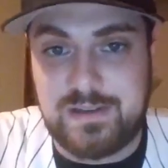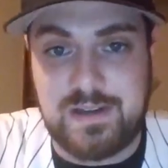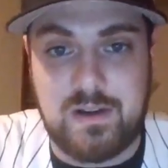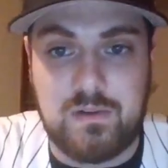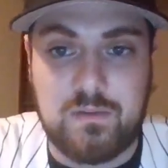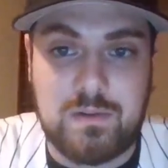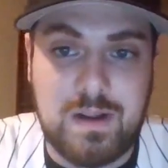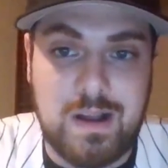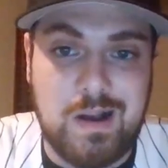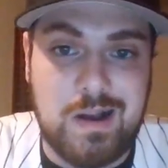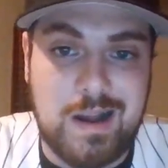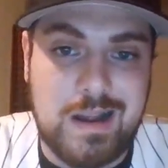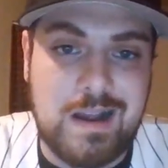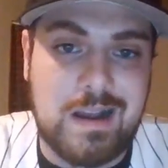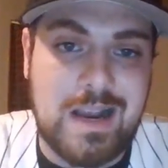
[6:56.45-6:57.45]
you know,
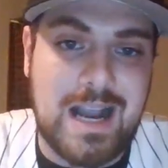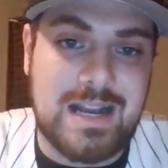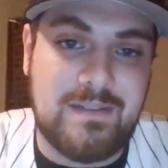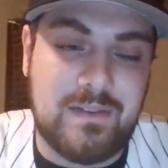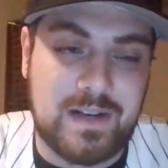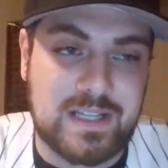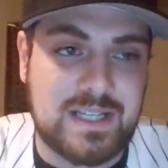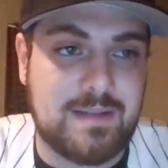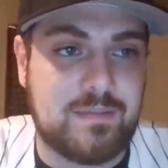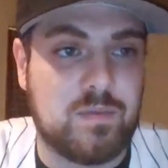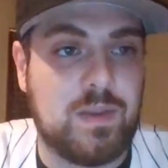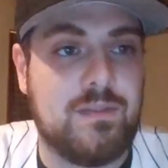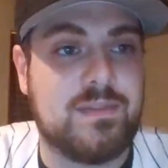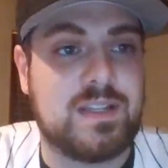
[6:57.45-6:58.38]
kind of unacceptable.